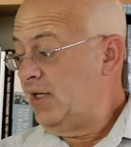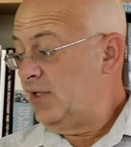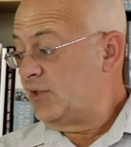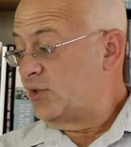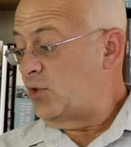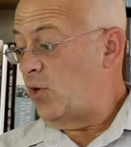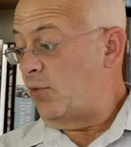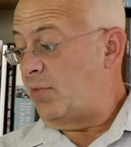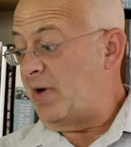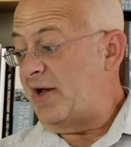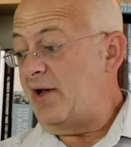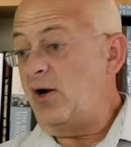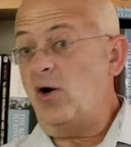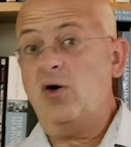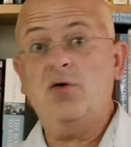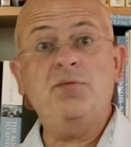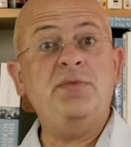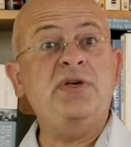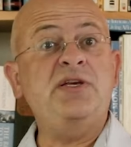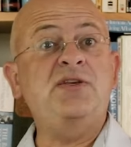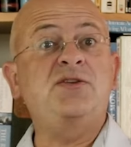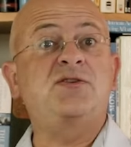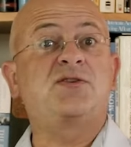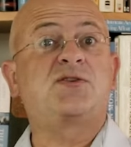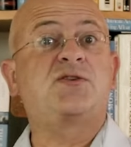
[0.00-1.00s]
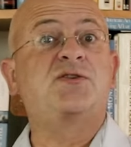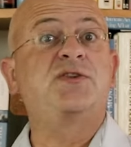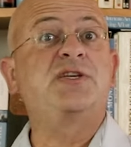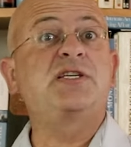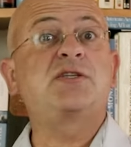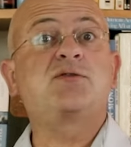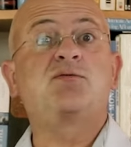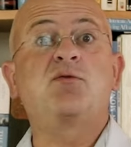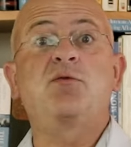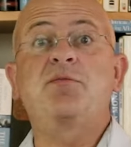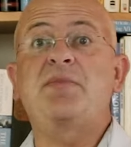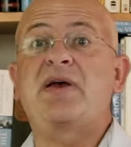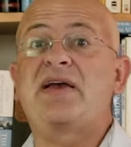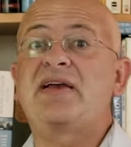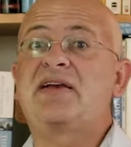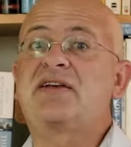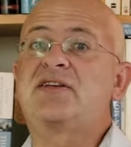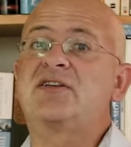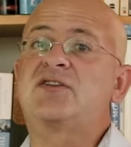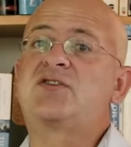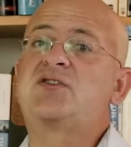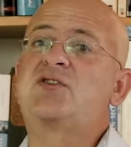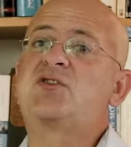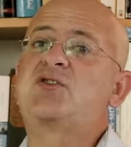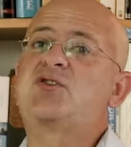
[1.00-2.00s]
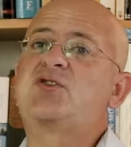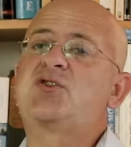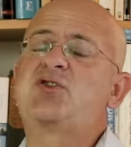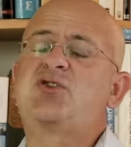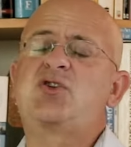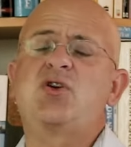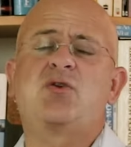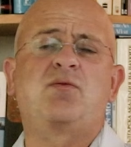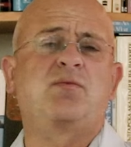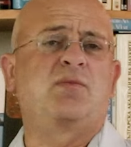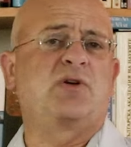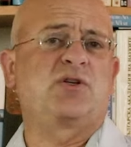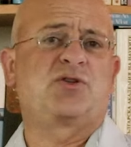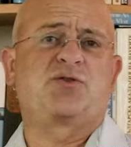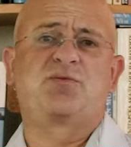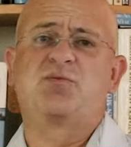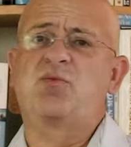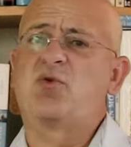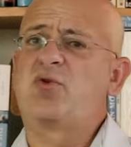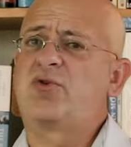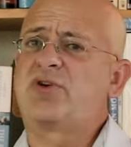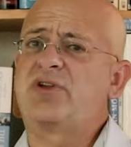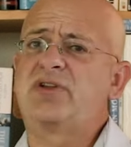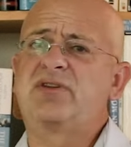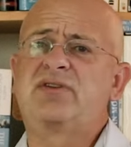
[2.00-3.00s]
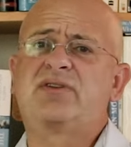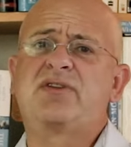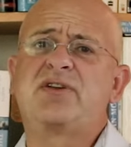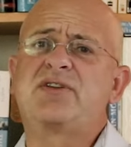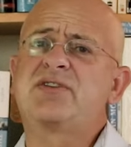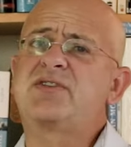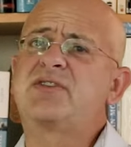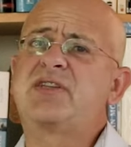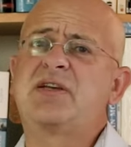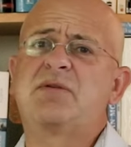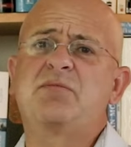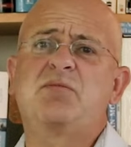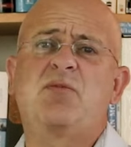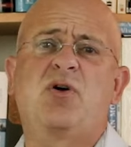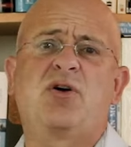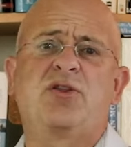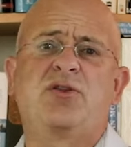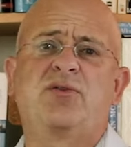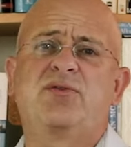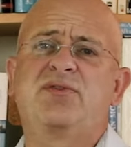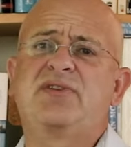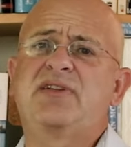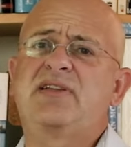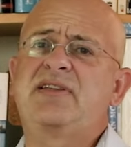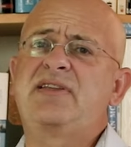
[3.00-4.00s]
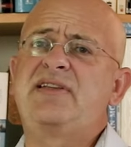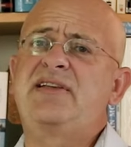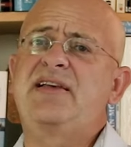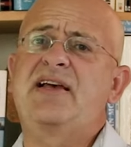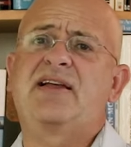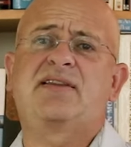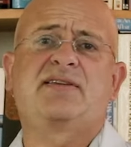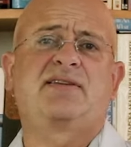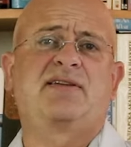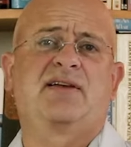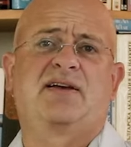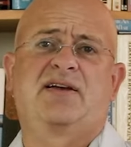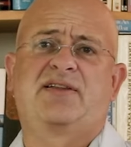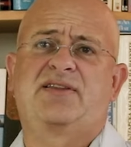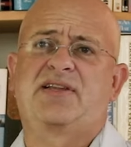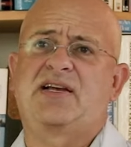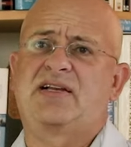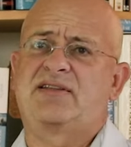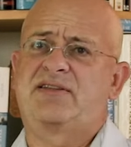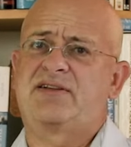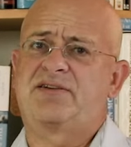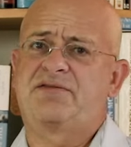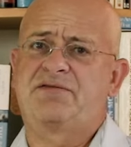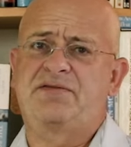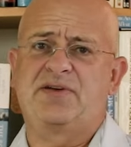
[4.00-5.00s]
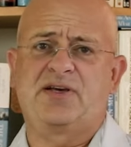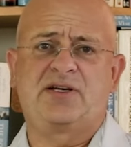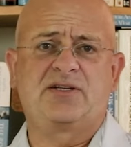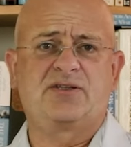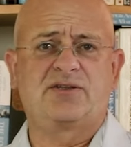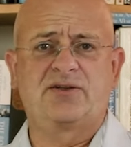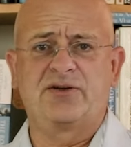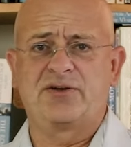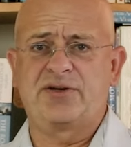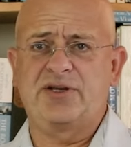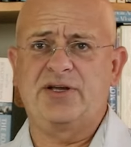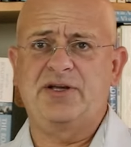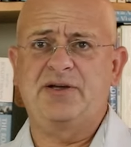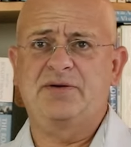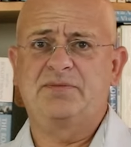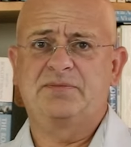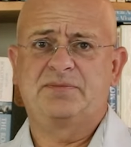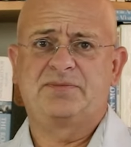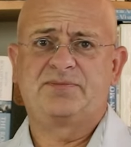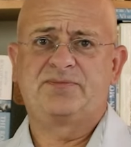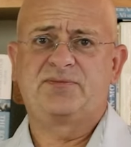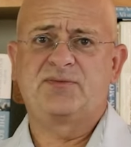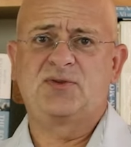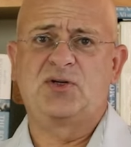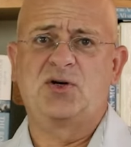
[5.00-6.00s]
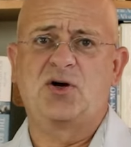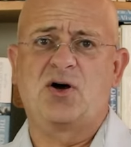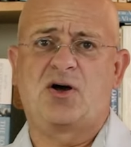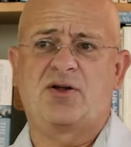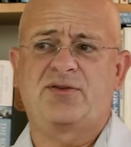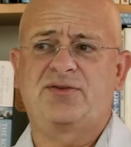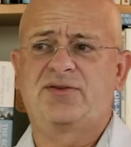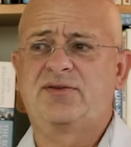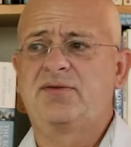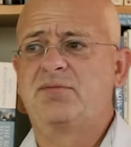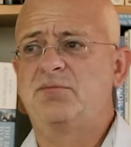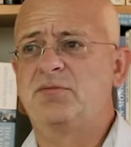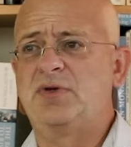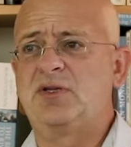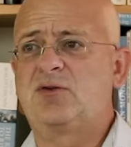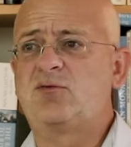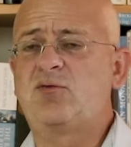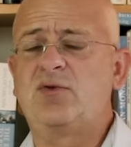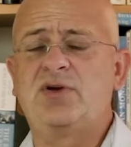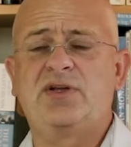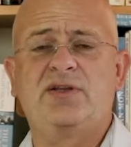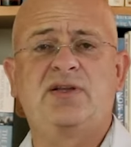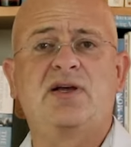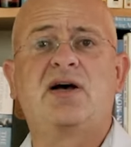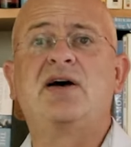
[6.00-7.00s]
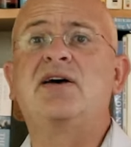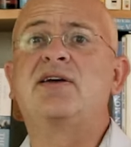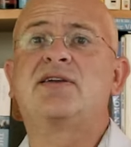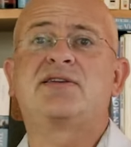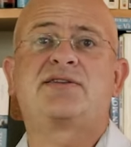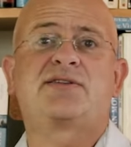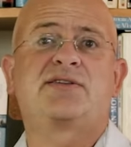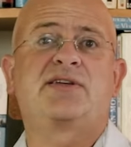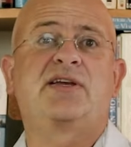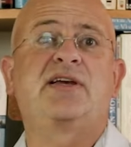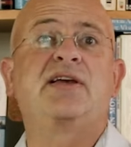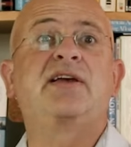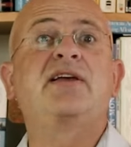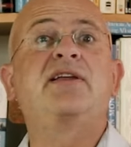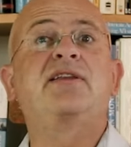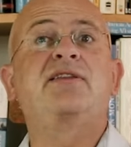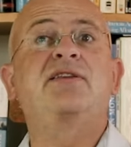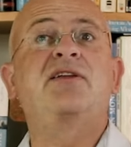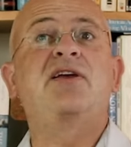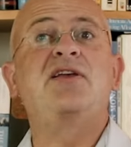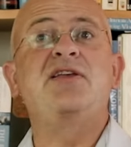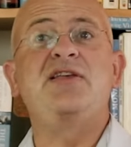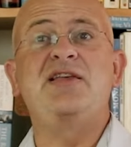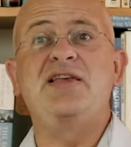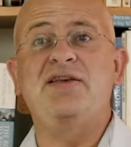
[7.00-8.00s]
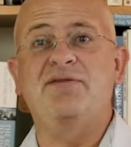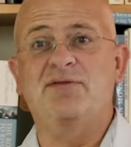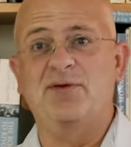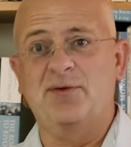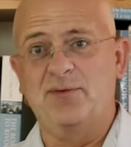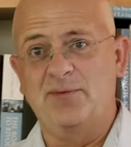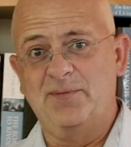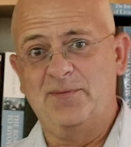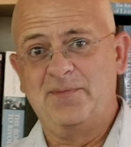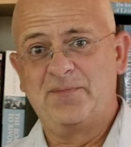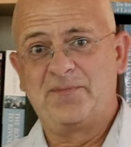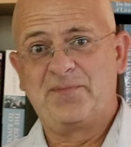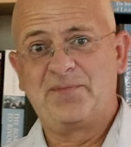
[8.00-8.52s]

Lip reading: So by all means, this would make a so much more interesting model than yet another victory got between us and evil.